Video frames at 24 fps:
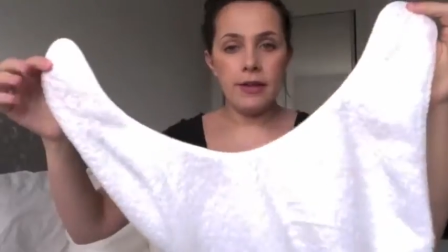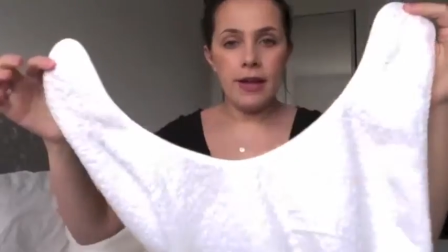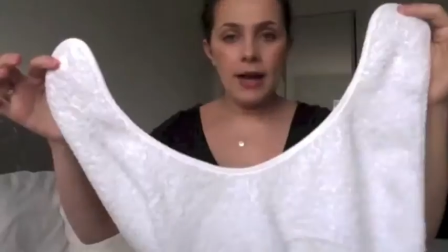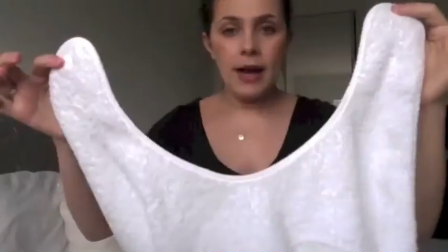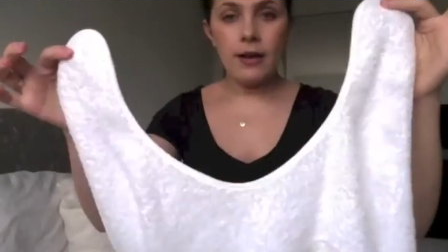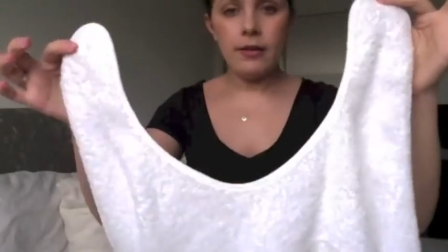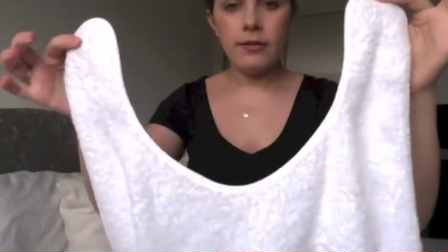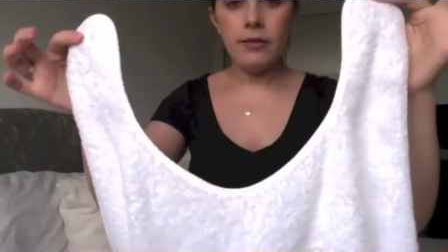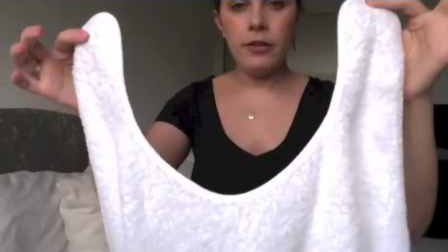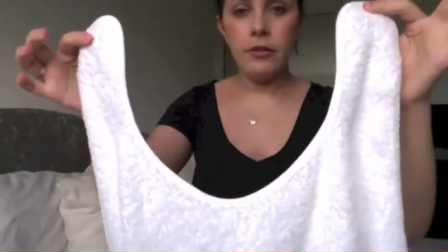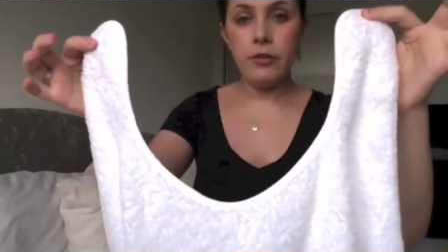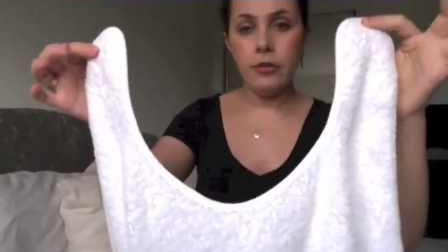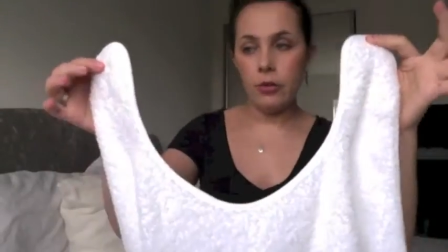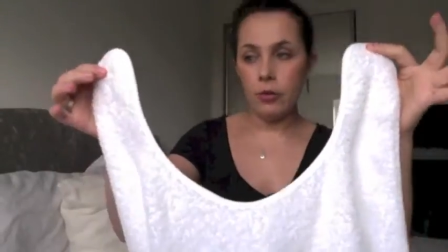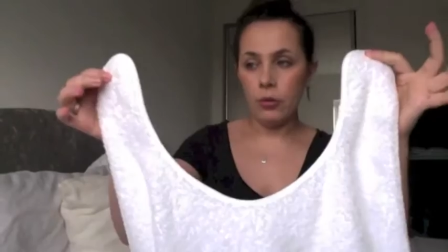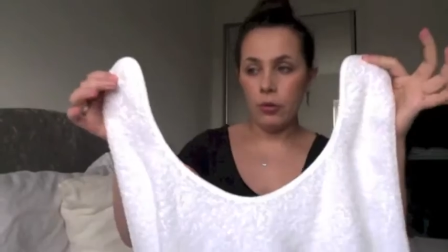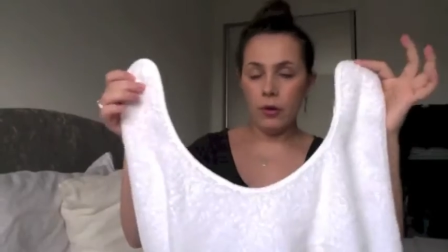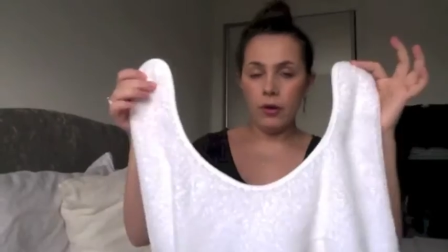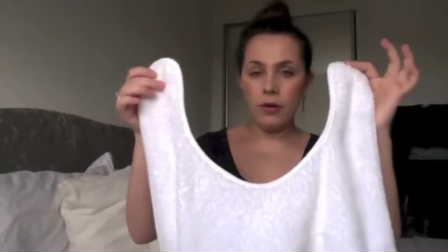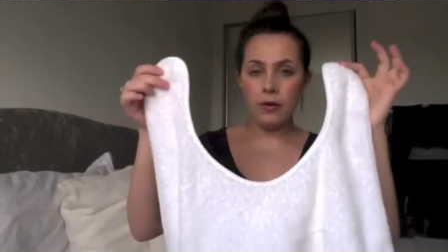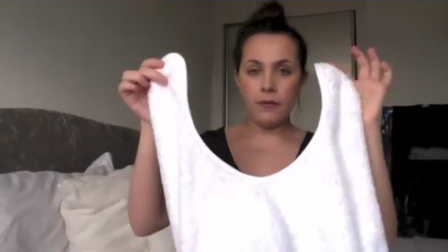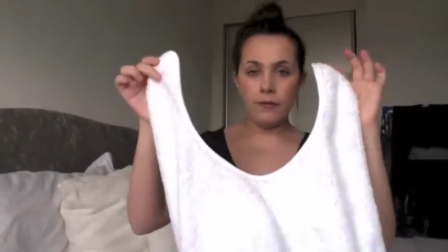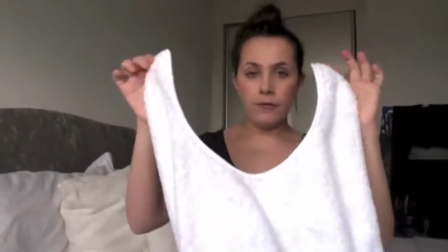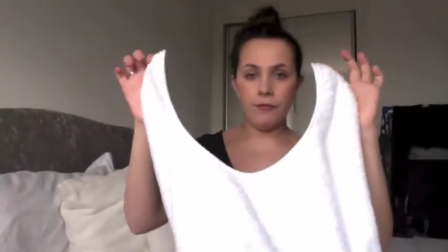it has a little
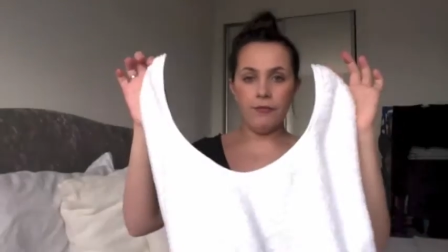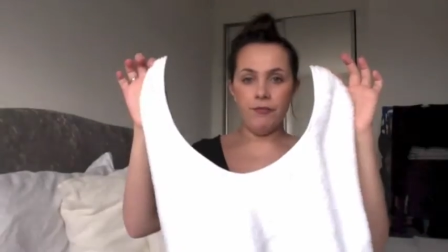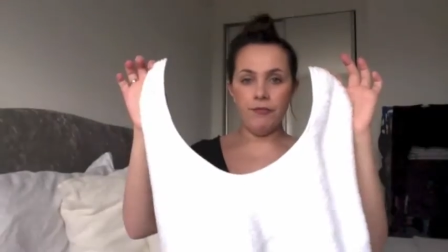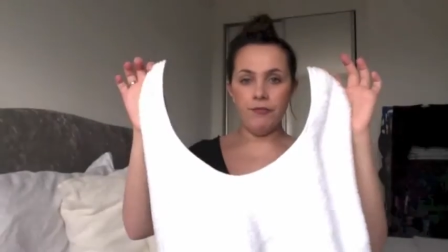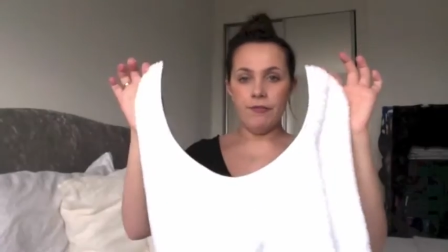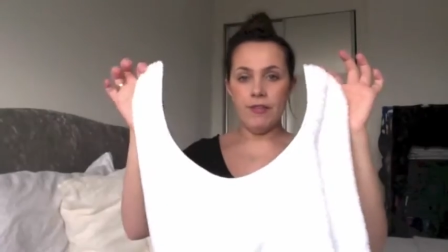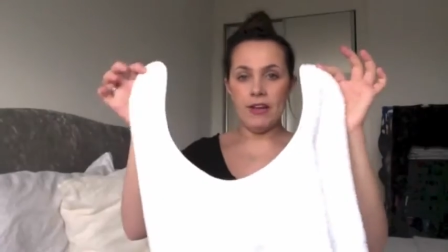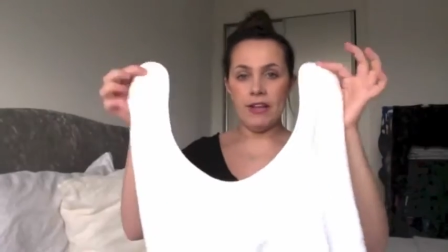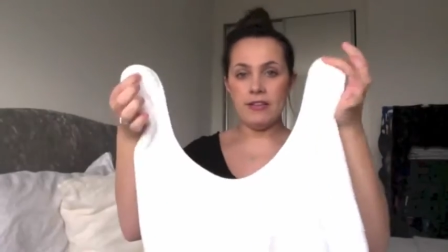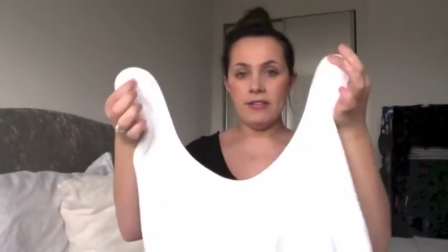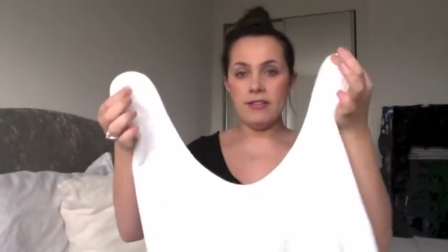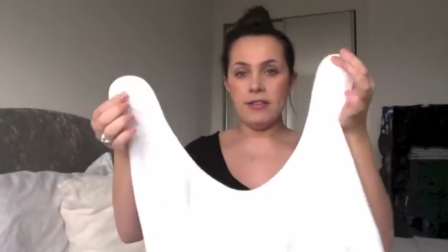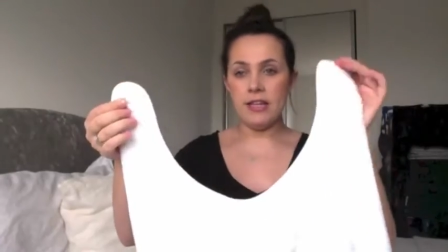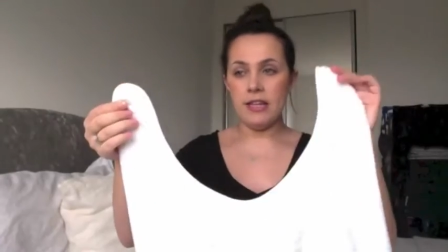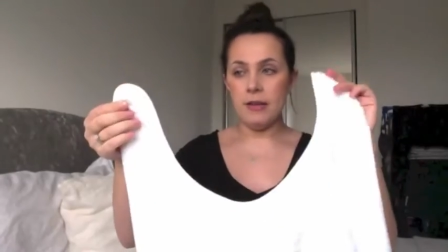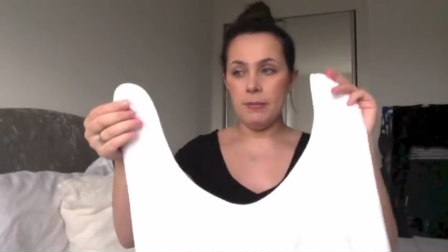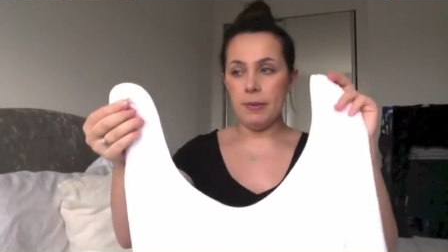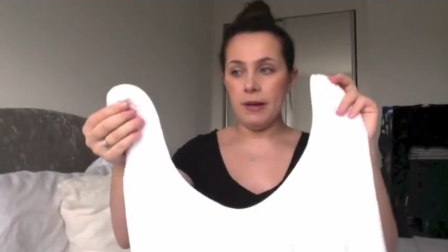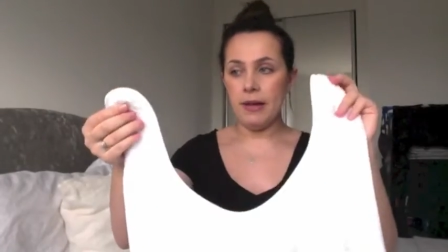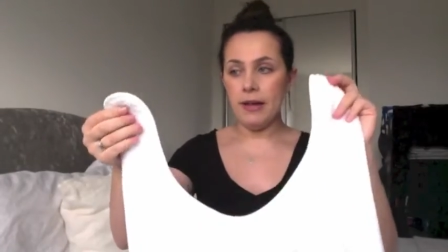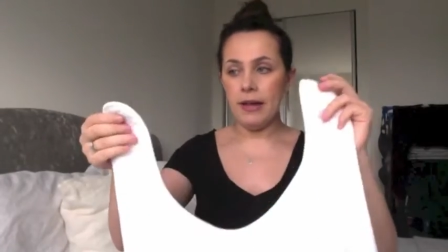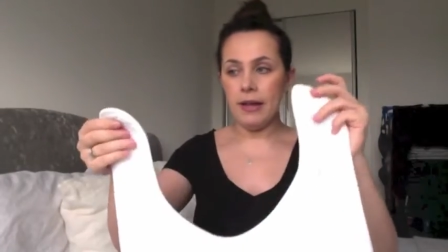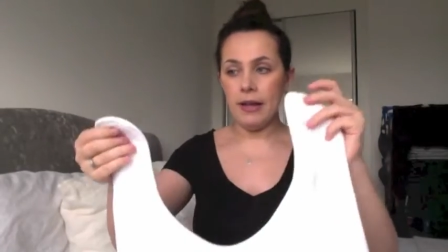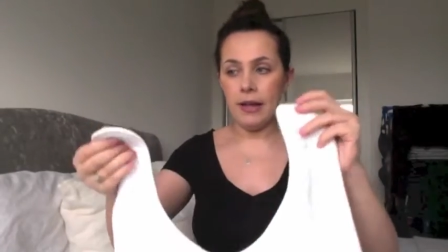vesty
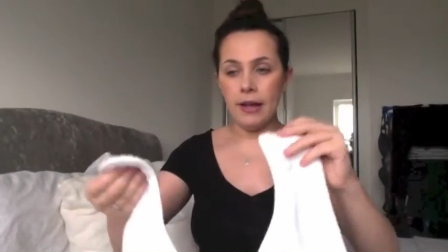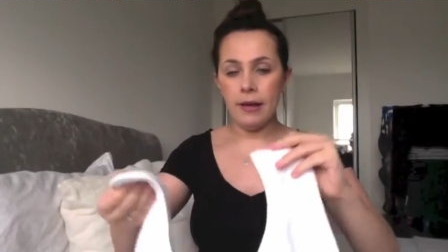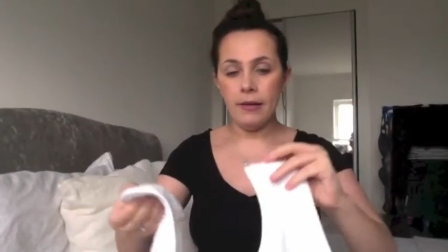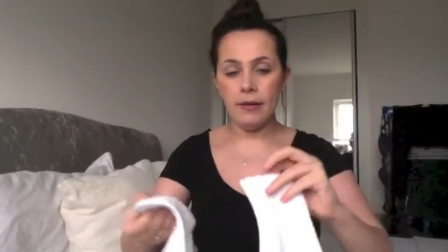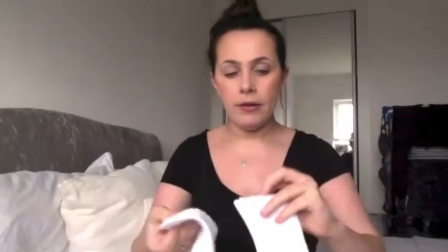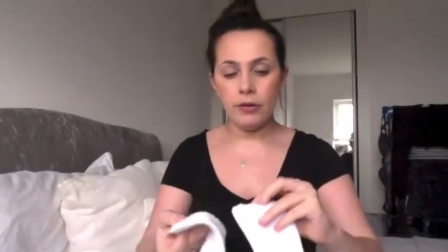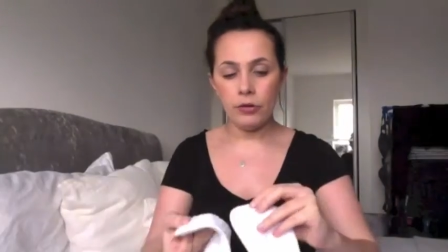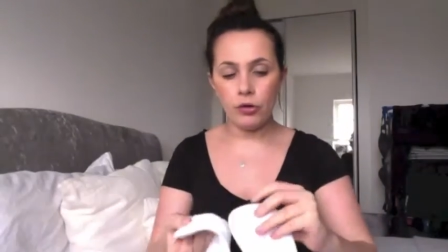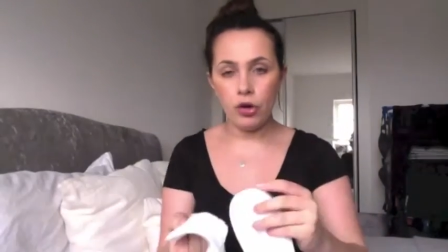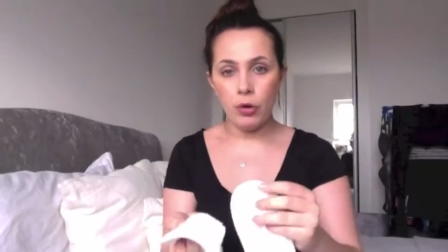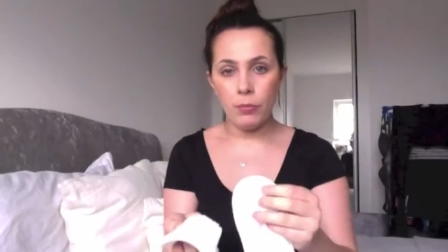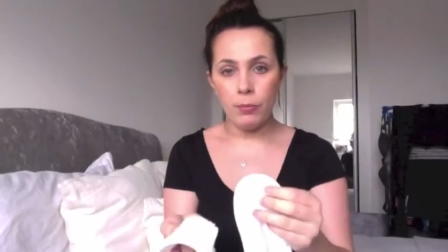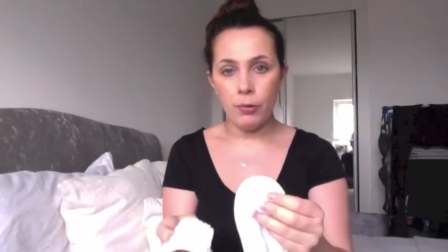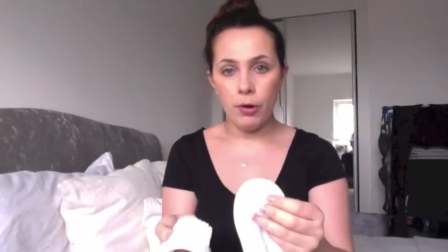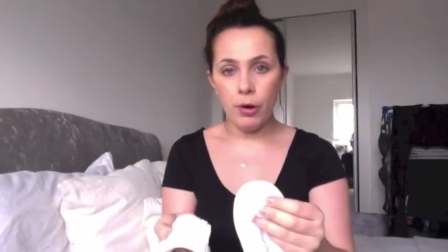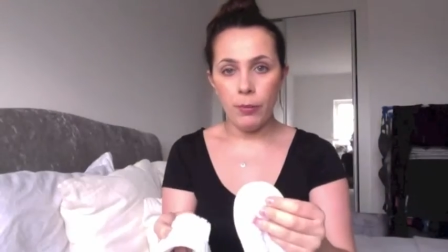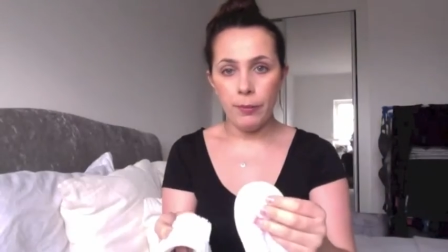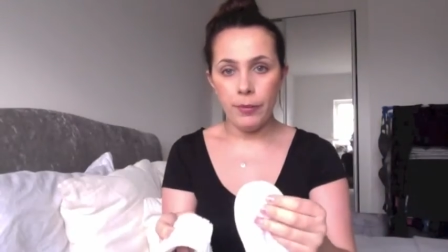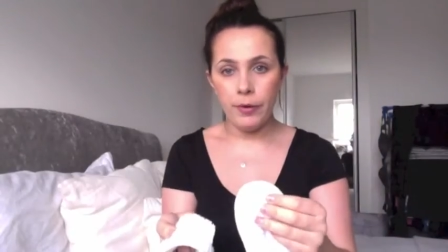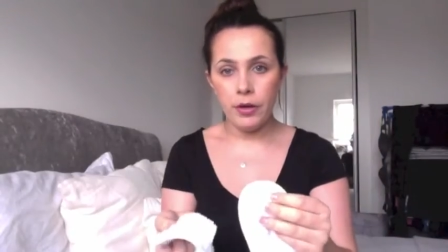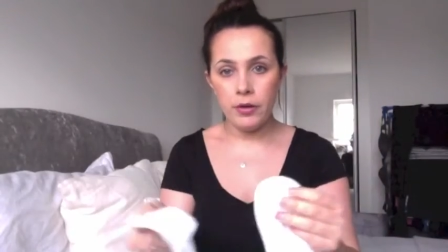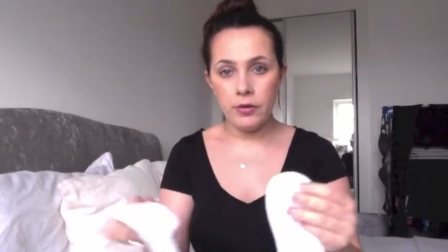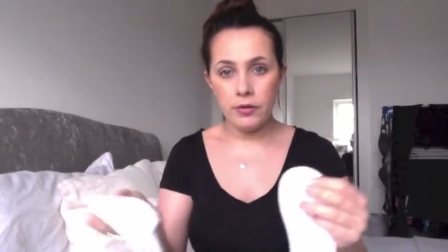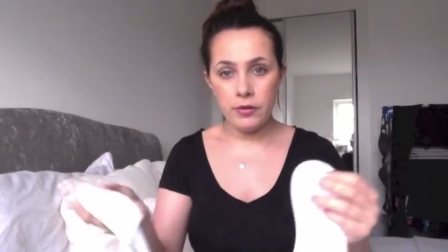bit here. It's got
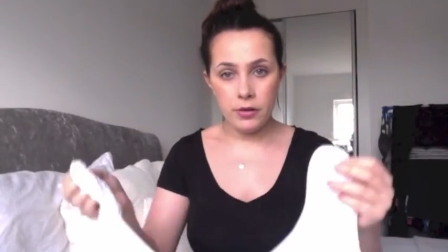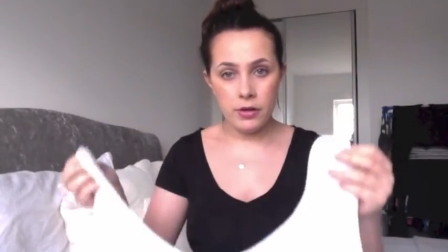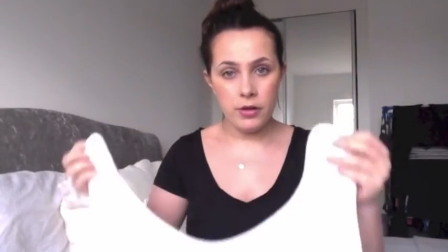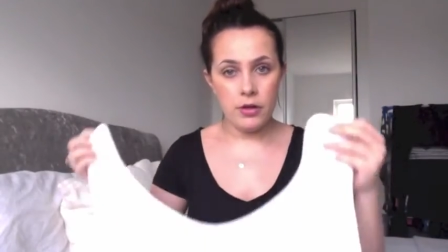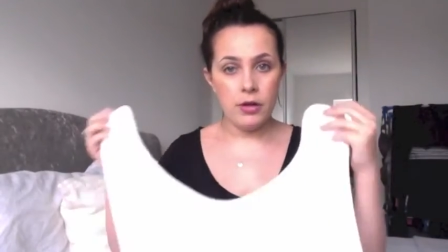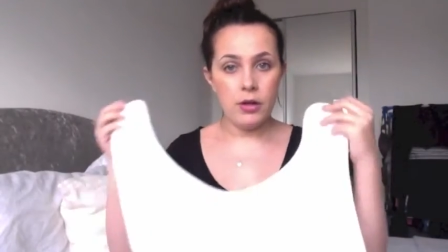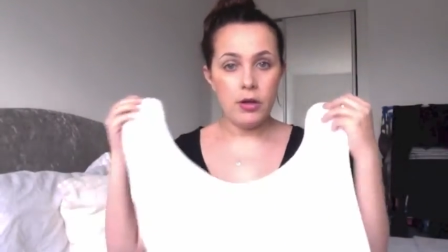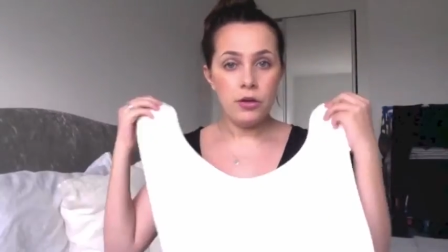poppers.